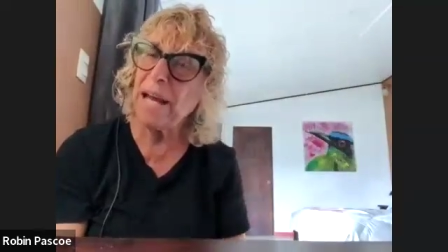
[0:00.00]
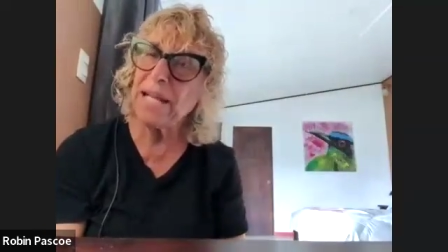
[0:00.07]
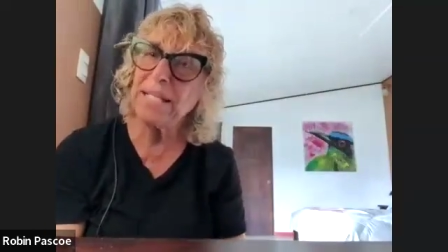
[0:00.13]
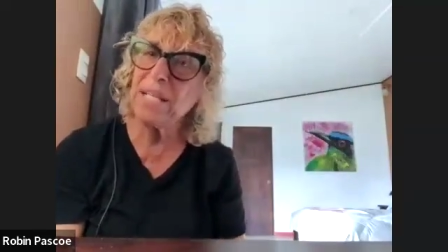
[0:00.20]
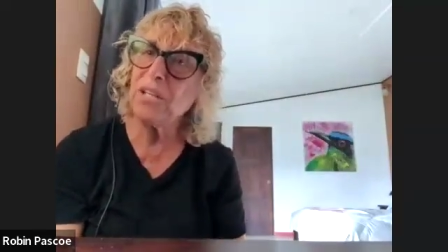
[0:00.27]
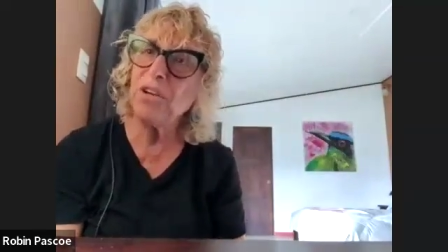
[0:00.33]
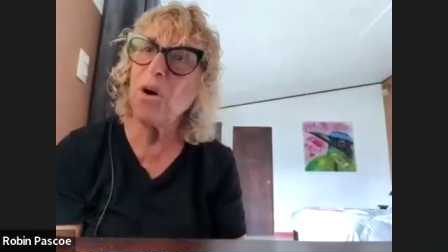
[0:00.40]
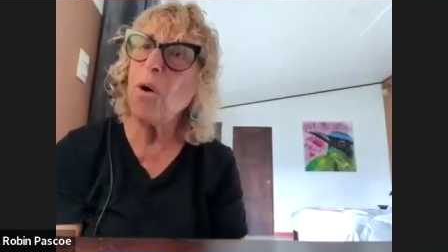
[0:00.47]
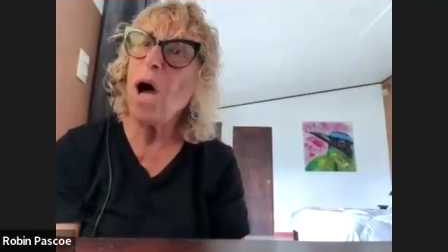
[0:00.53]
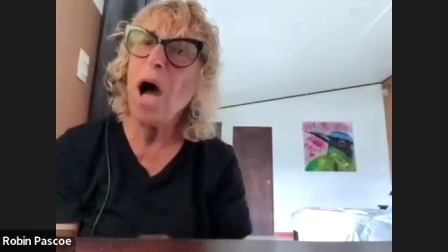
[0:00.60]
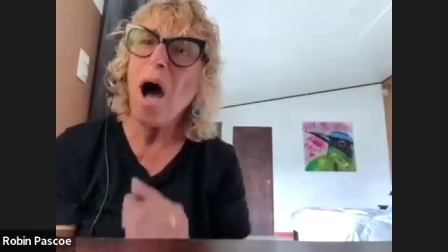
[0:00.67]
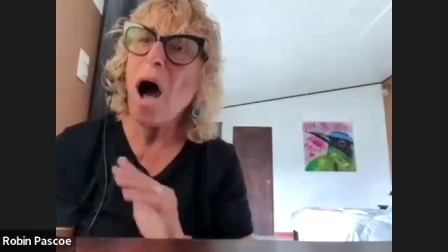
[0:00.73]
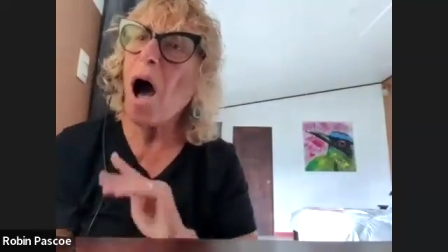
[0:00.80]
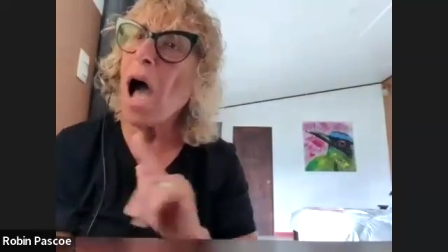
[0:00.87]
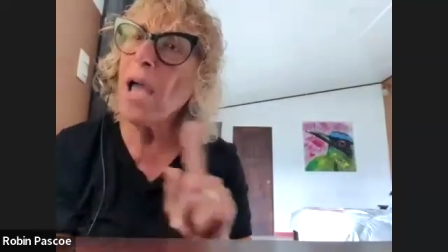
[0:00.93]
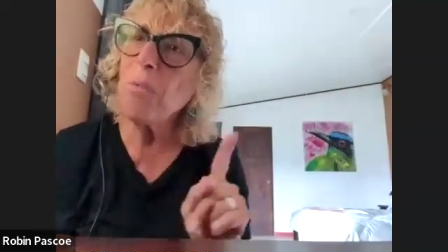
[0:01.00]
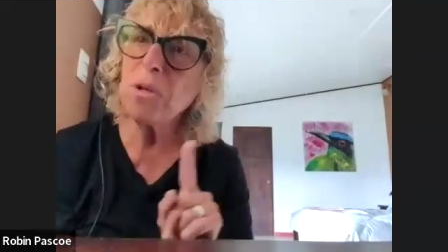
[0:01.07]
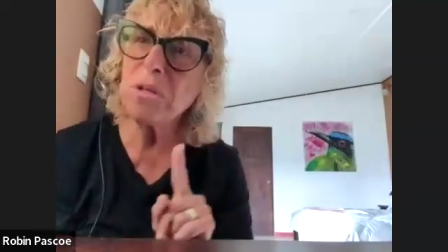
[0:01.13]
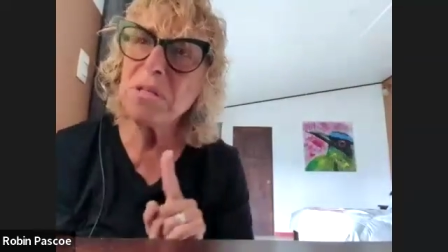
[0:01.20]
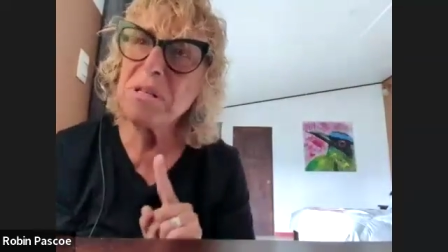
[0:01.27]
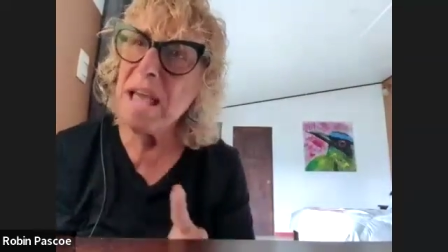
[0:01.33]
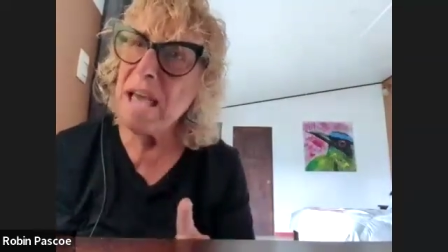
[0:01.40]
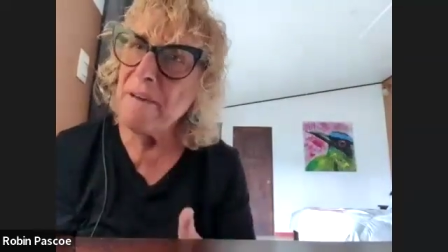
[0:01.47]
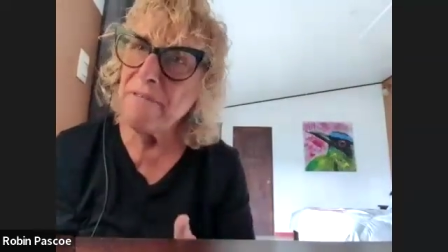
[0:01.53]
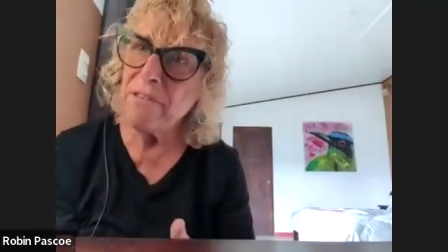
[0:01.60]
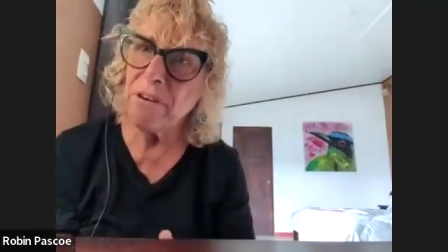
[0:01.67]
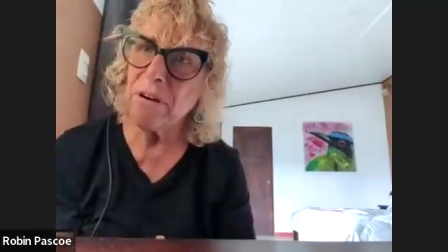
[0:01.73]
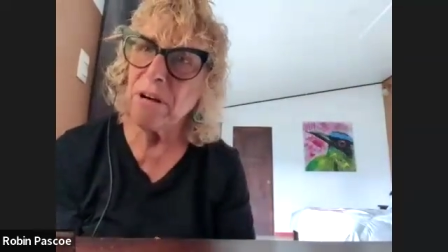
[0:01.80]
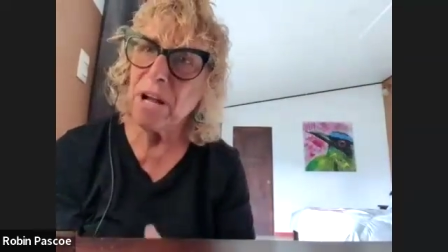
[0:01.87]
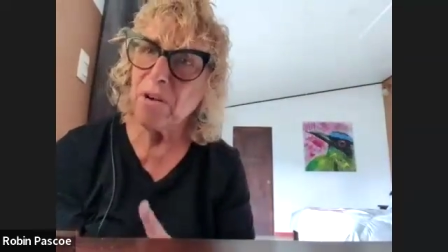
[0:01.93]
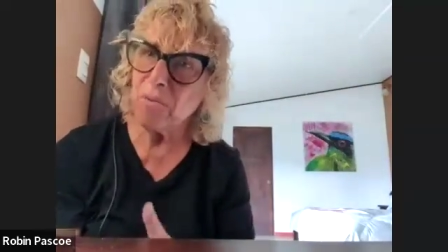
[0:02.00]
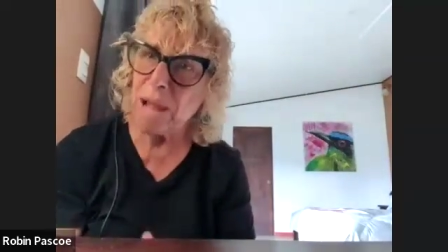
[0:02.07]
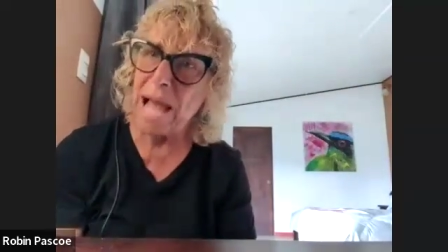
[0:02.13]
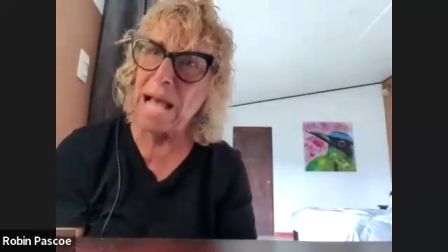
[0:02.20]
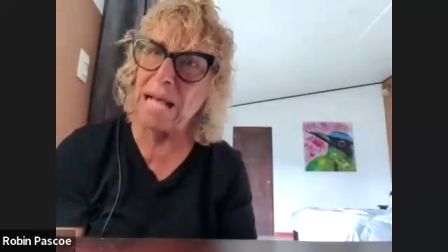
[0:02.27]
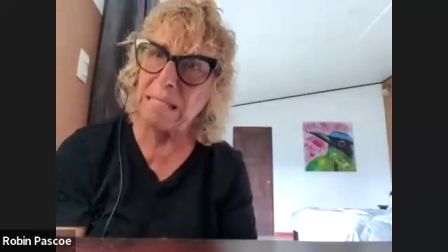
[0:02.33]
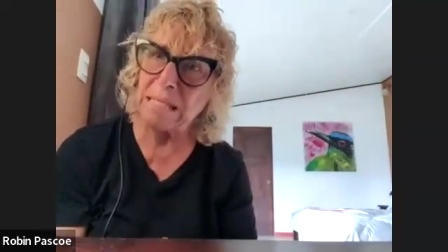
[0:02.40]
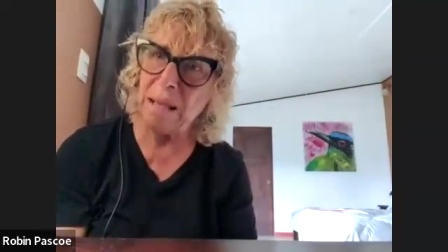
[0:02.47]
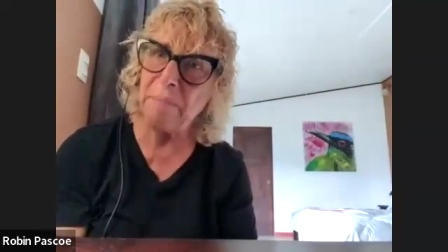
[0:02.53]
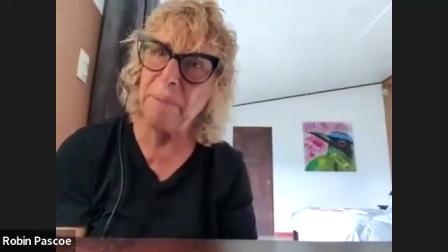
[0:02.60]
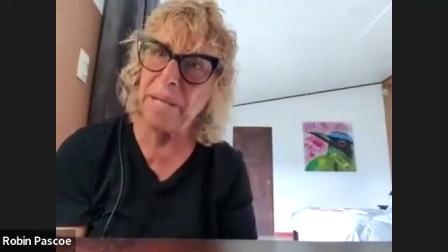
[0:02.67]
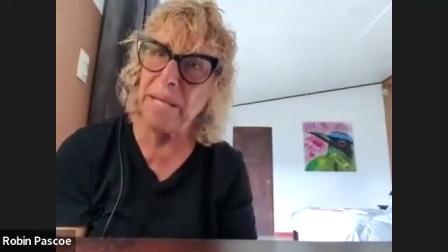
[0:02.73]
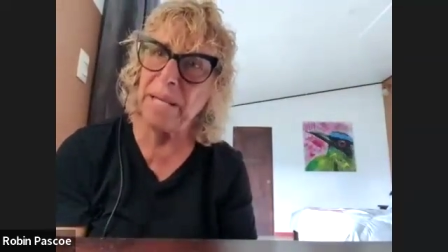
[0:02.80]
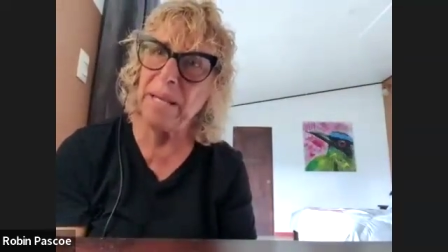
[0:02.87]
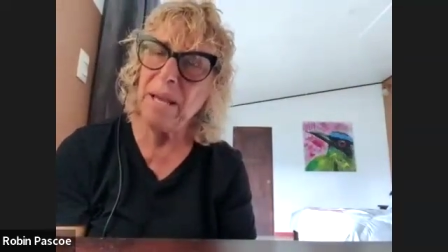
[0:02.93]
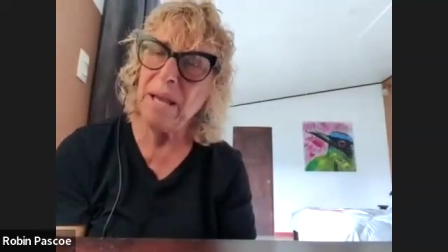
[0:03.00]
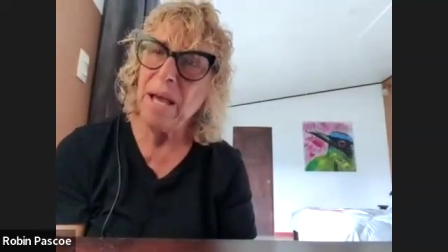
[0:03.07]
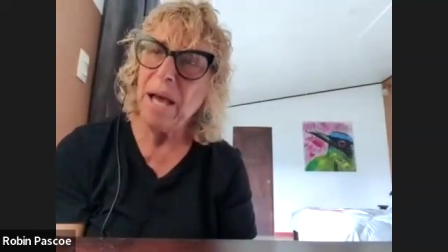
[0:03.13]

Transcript: I said, I will never harass somebody